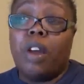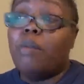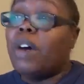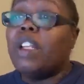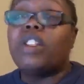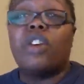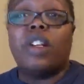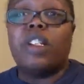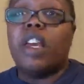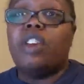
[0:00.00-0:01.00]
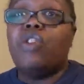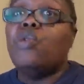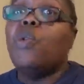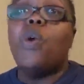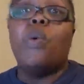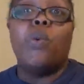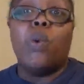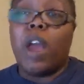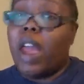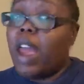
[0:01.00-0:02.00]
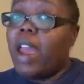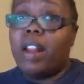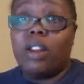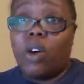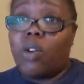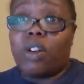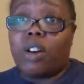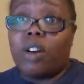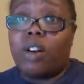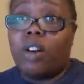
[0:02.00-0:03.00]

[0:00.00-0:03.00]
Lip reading: But it's going to take you way longer